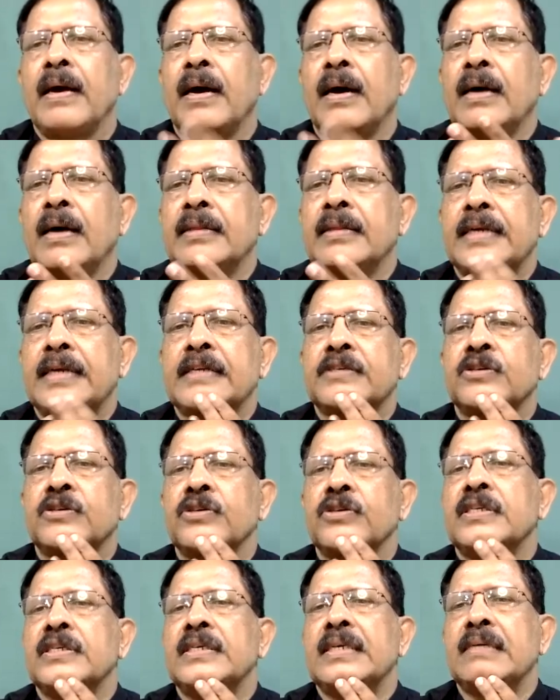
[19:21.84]
That is
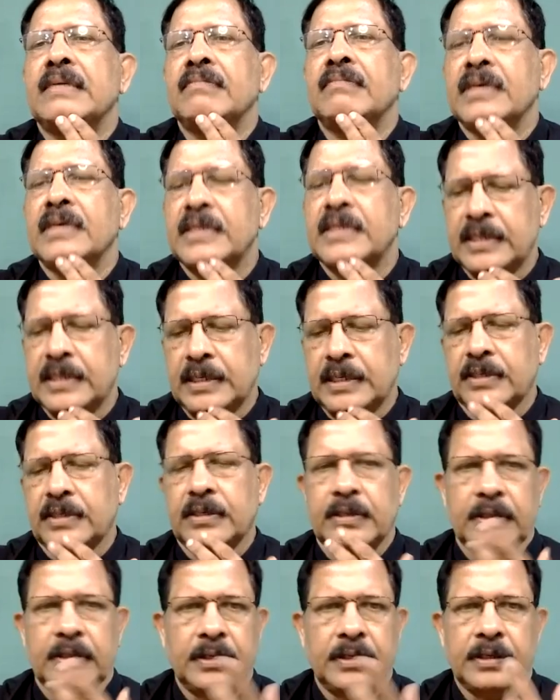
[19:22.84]
question number 6.
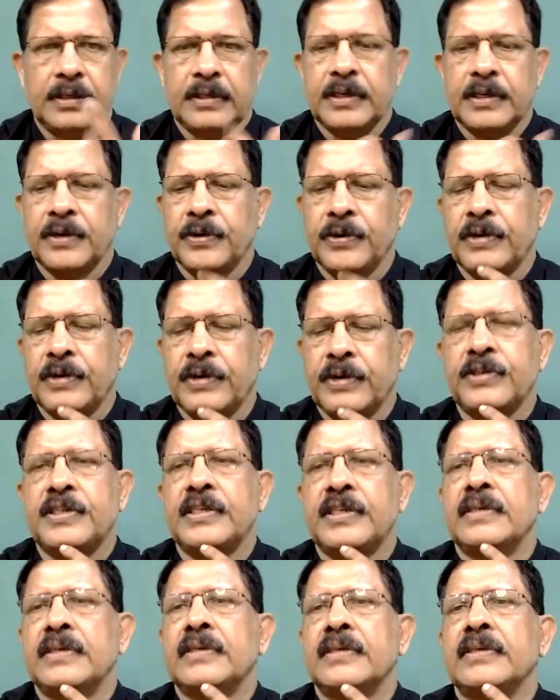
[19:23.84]
It's a good
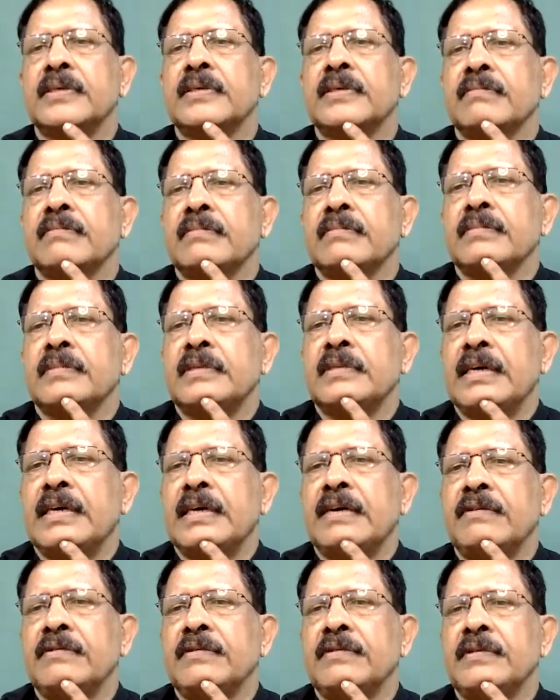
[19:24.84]
question.
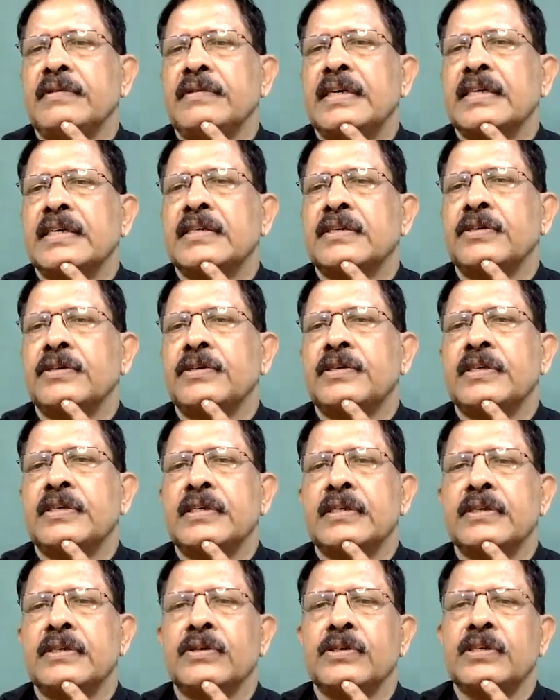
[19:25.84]
Now, next
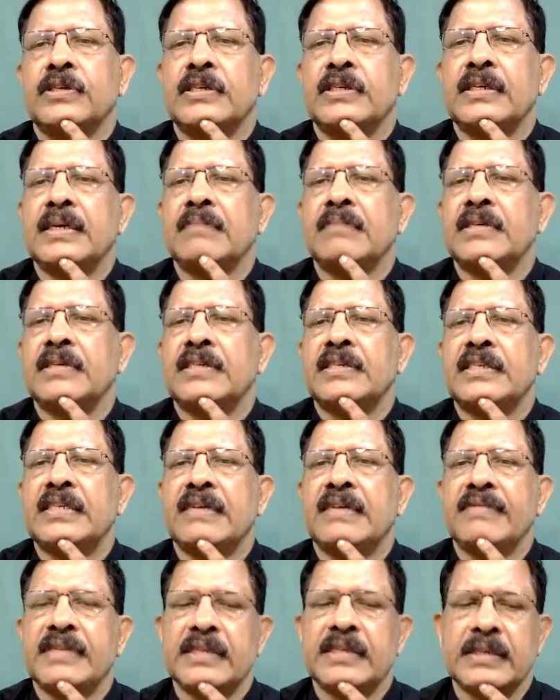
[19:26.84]
question, question number
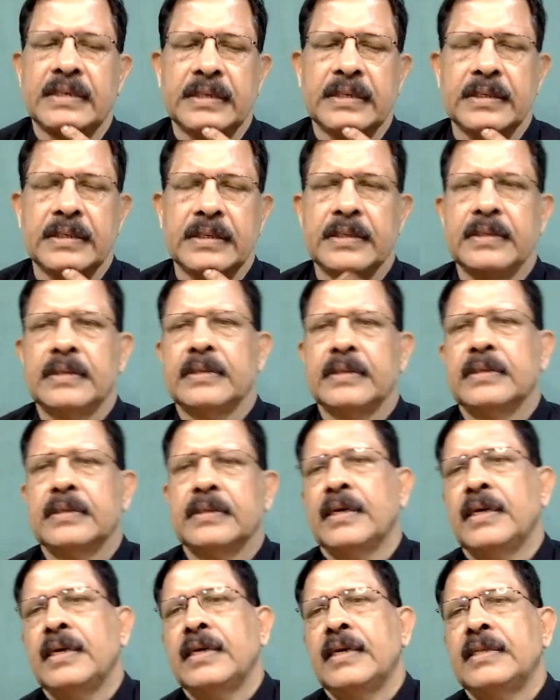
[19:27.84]
7.
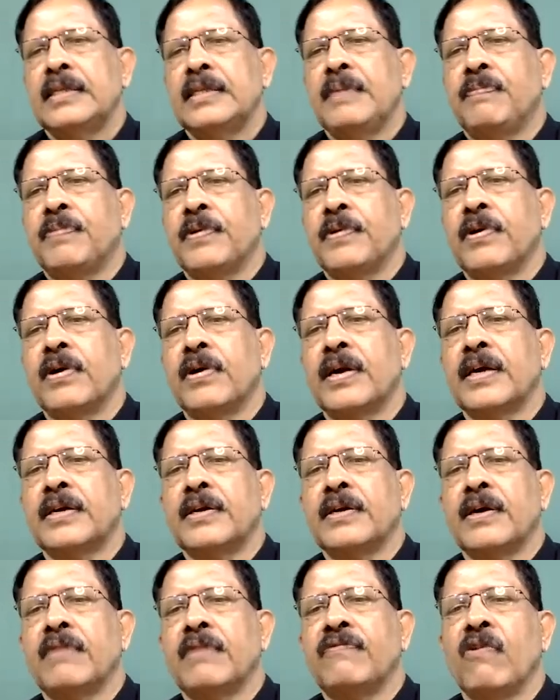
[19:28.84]
The
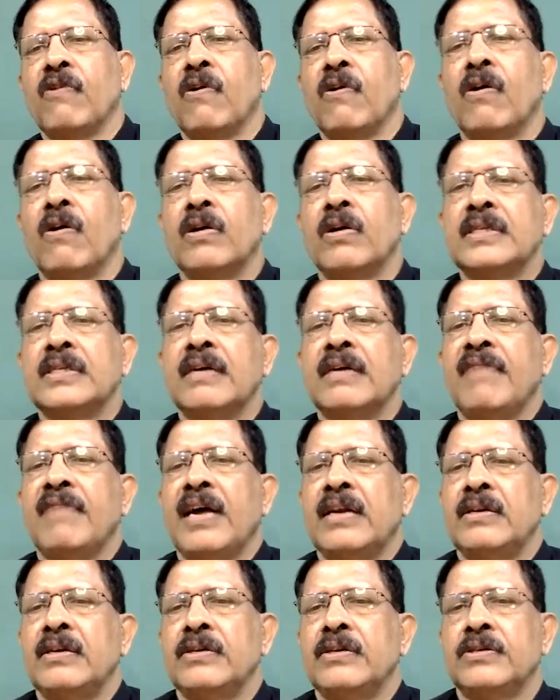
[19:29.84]
product of all the
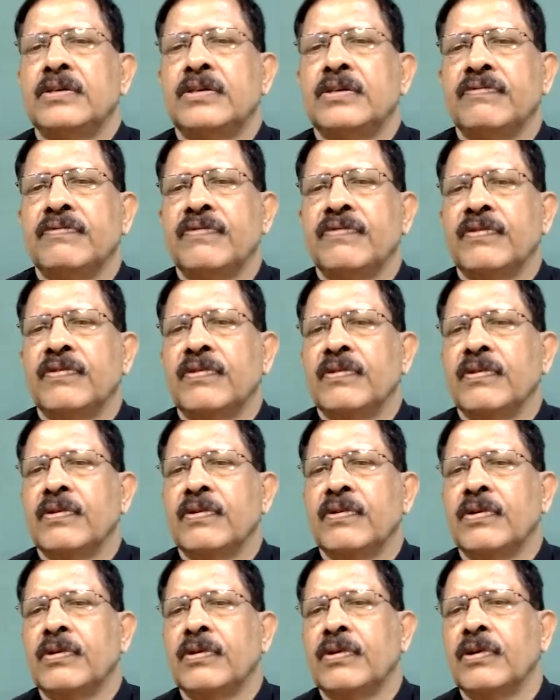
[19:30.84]
values of
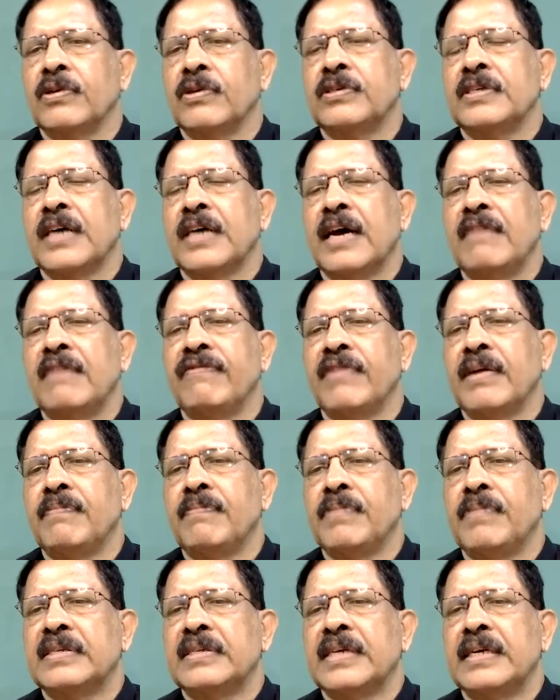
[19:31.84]
cos
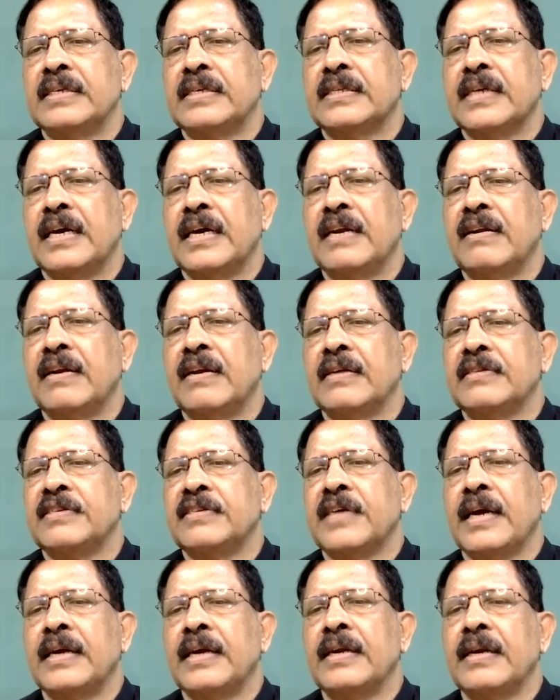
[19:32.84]
alpha plus I
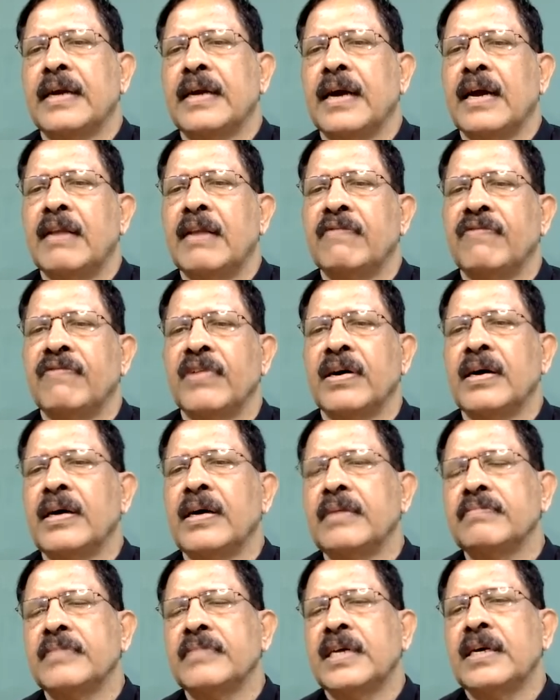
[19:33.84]
sin
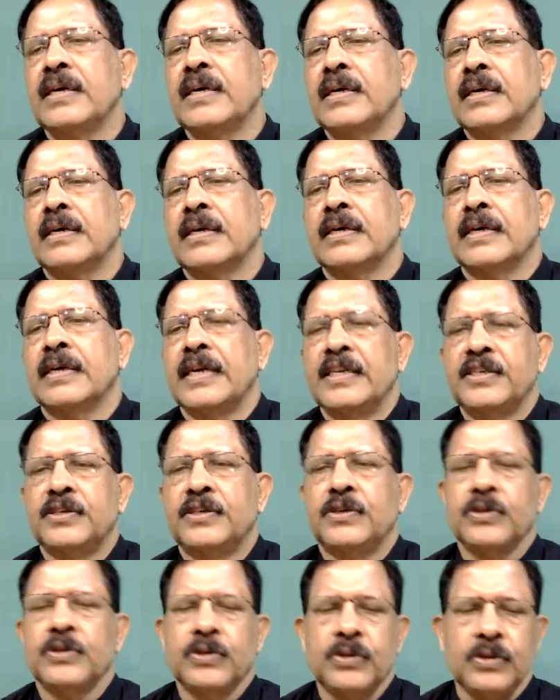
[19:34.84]
alpha
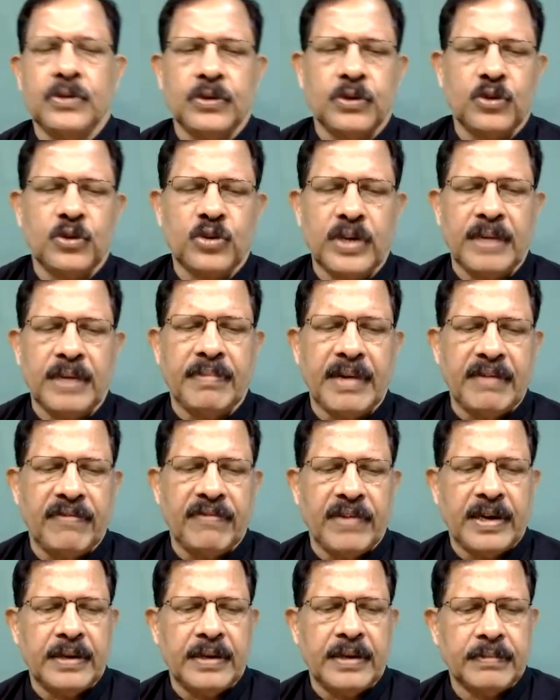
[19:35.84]
raised to 3 by 5.